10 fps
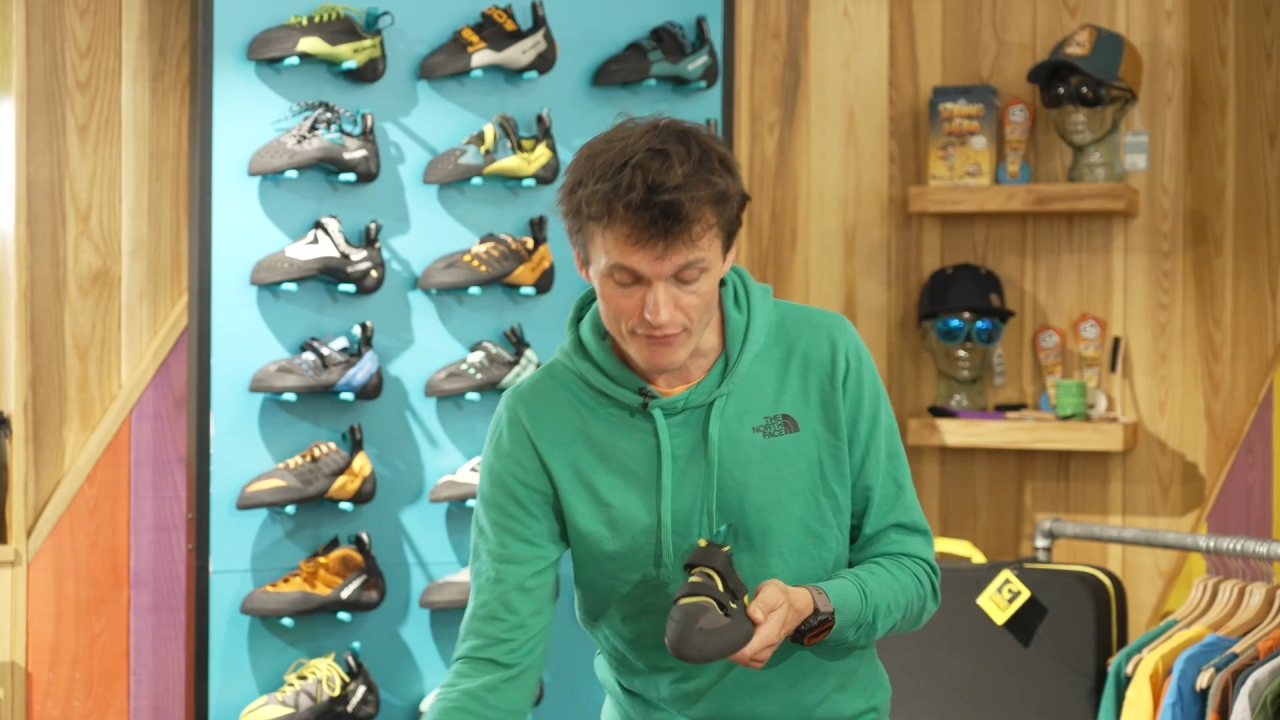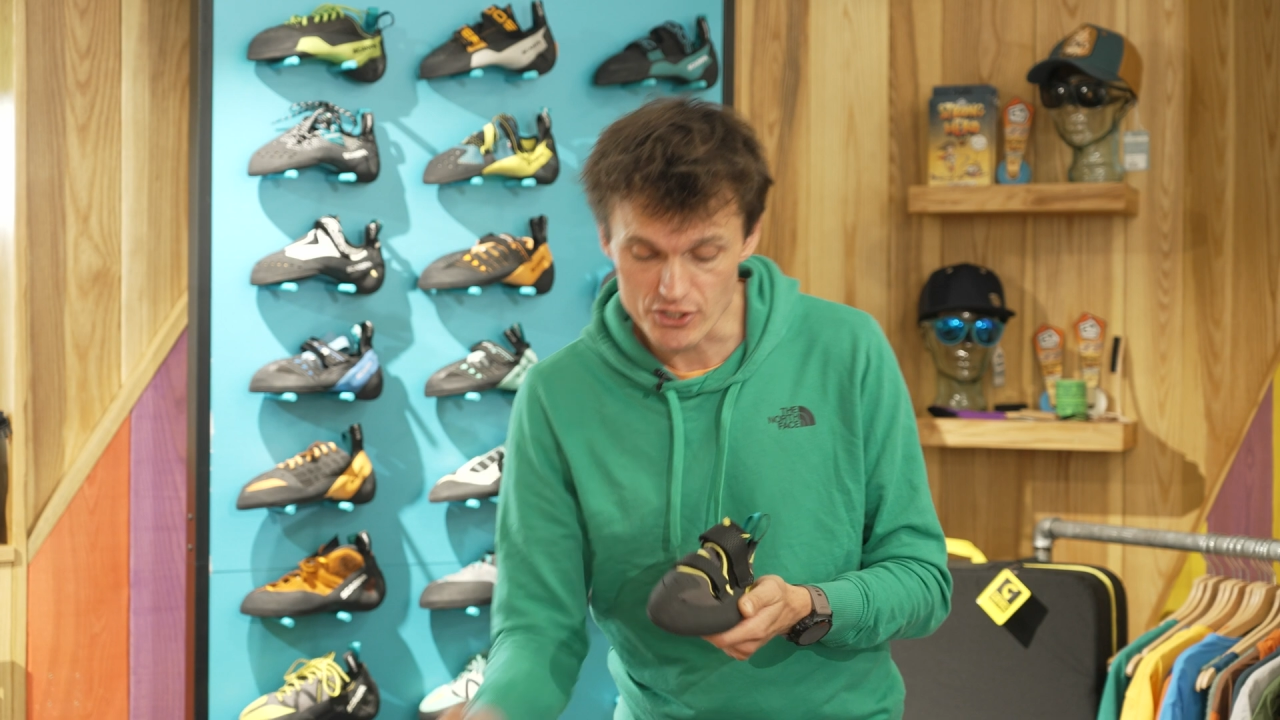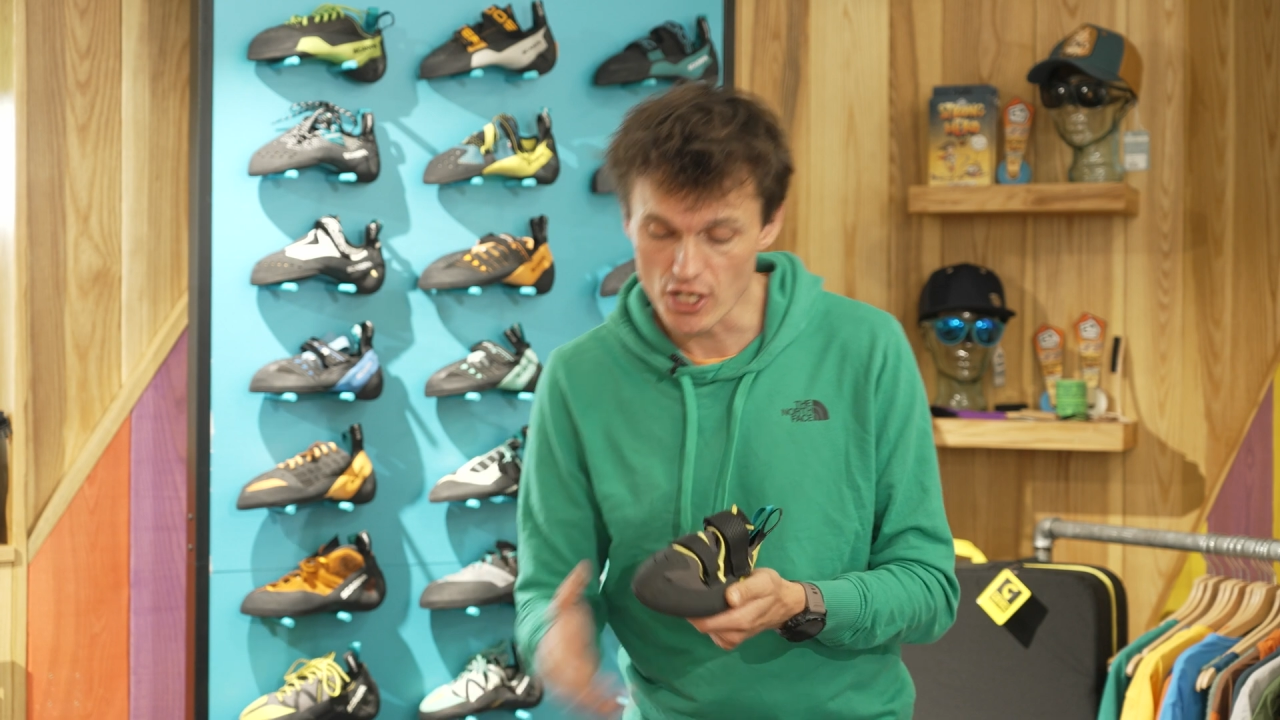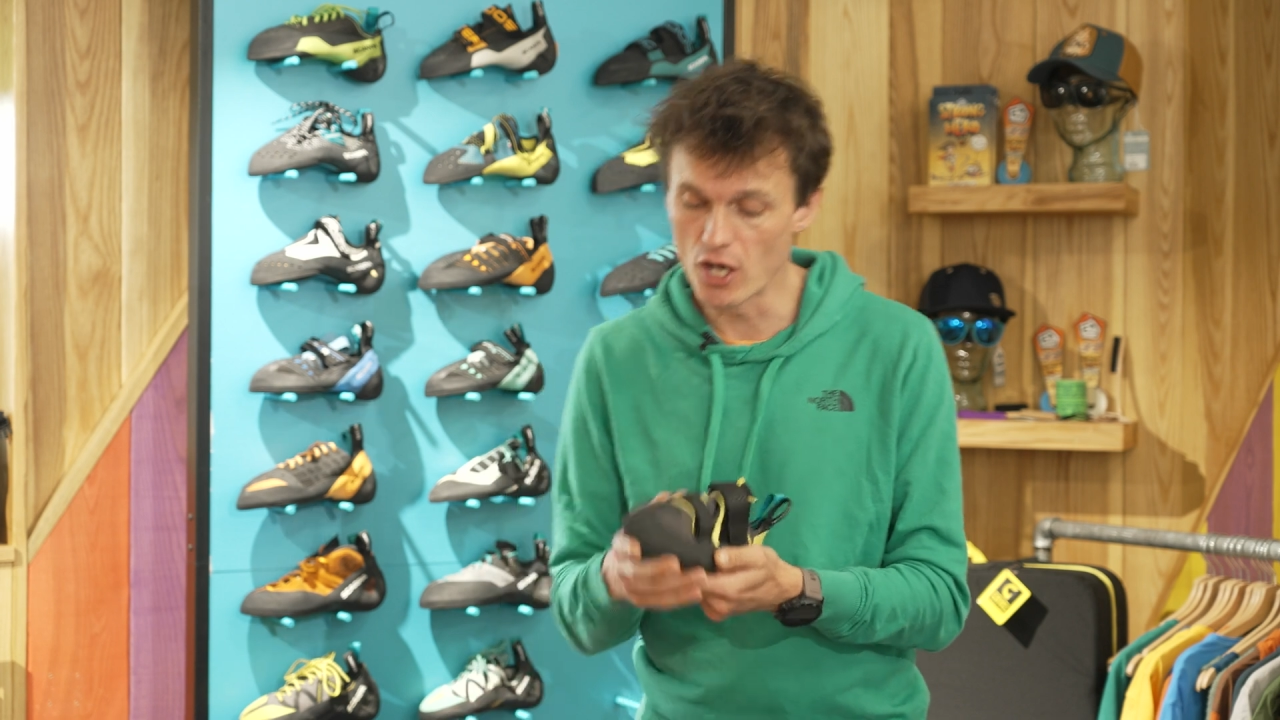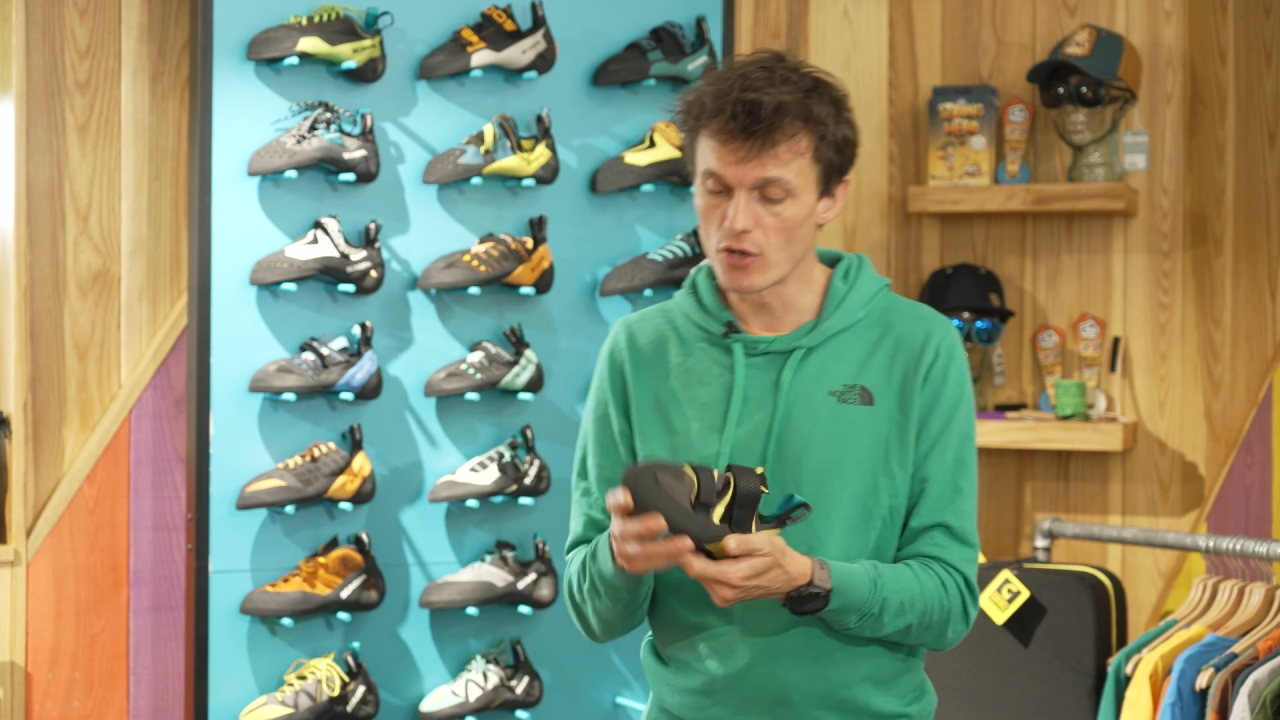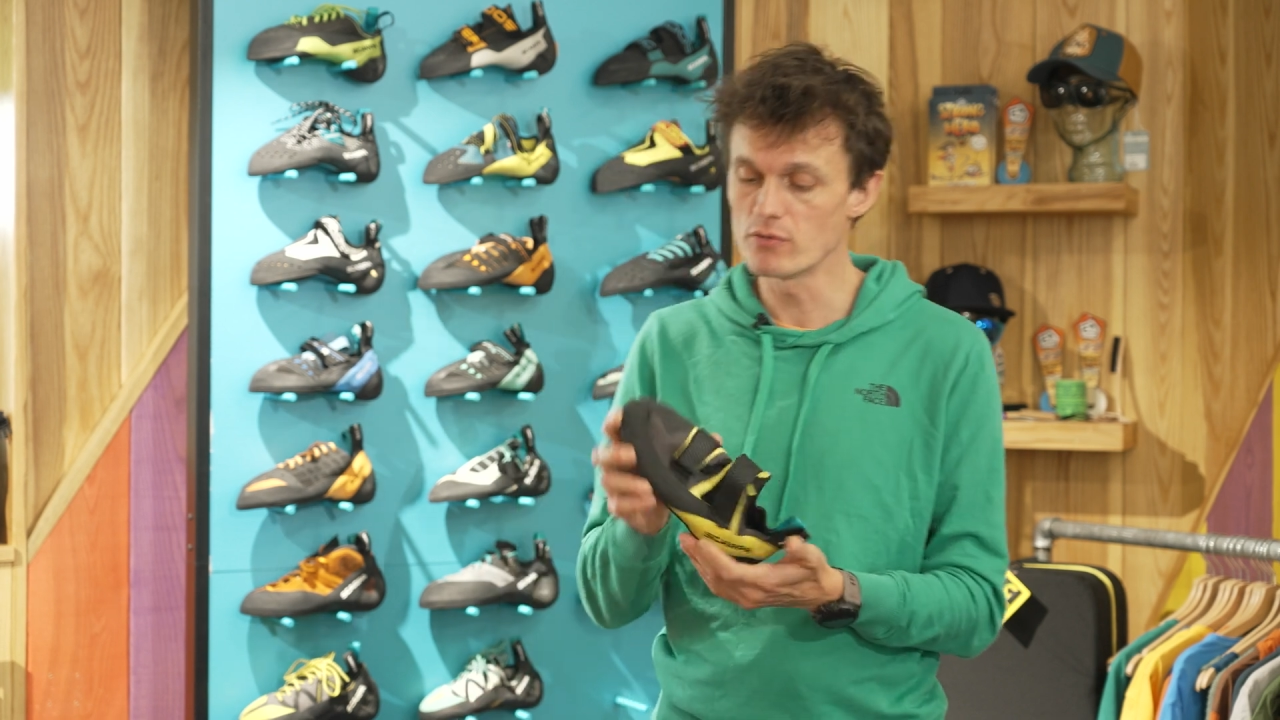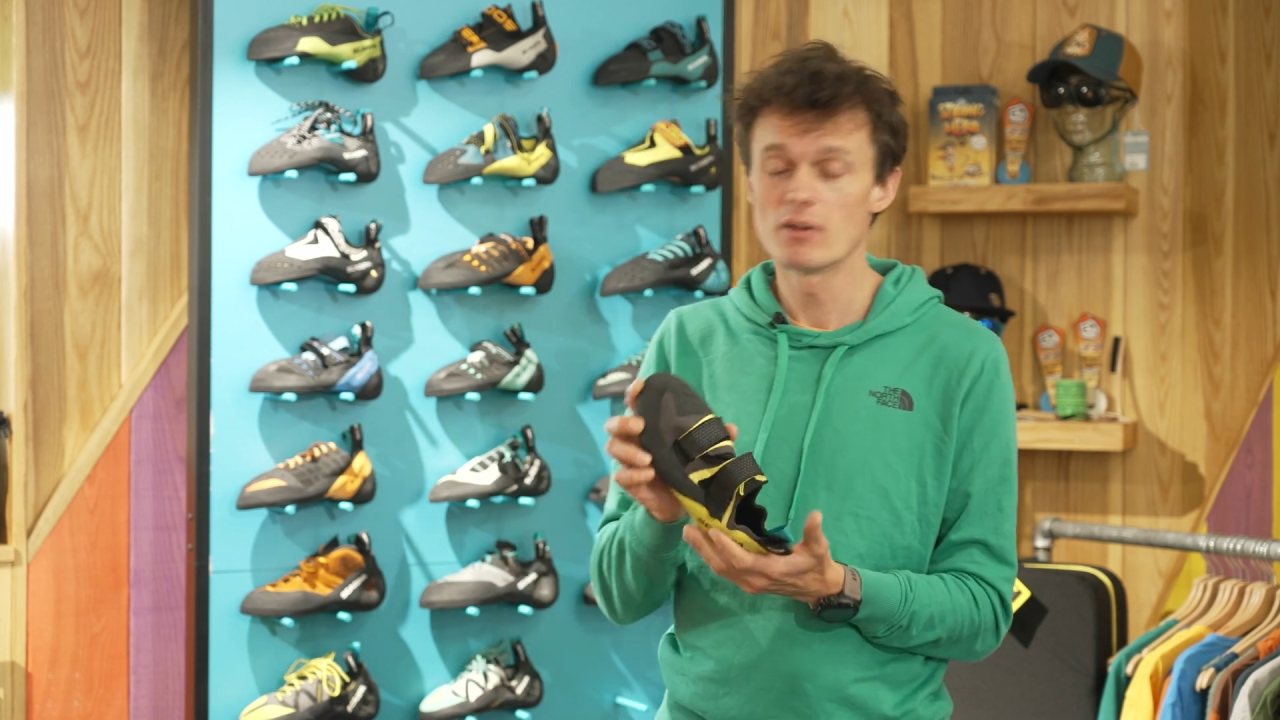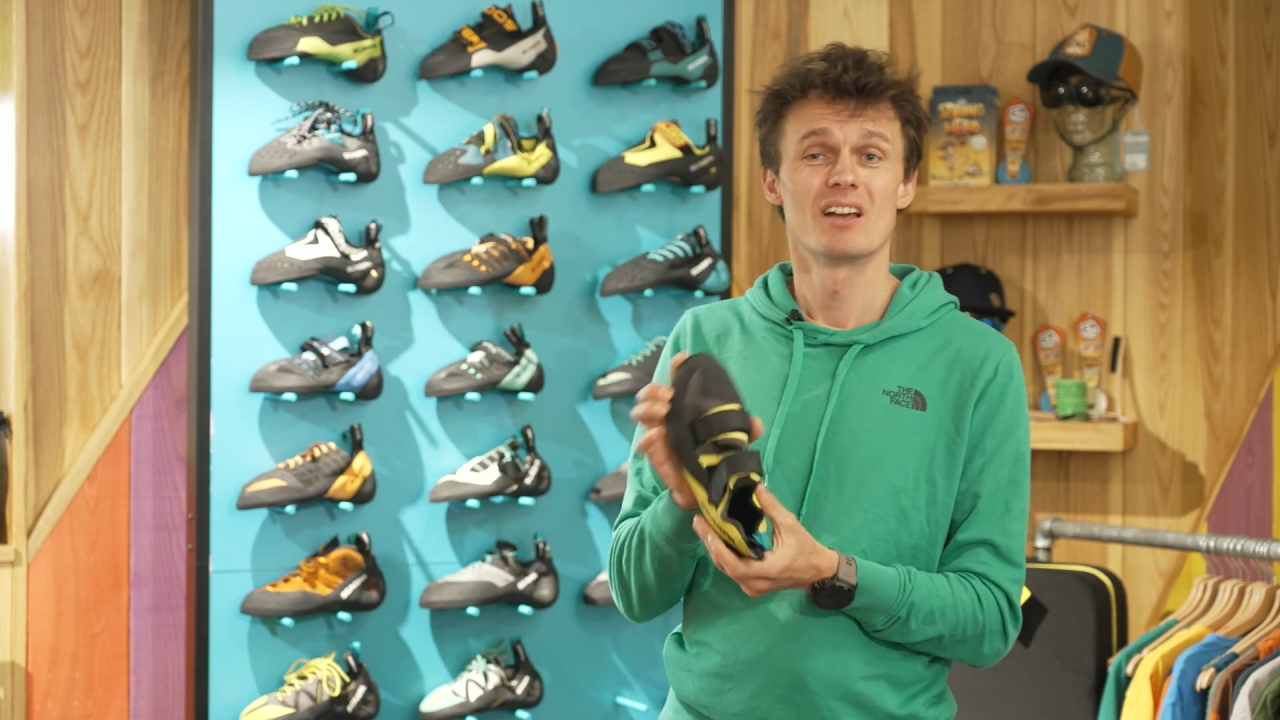the toe,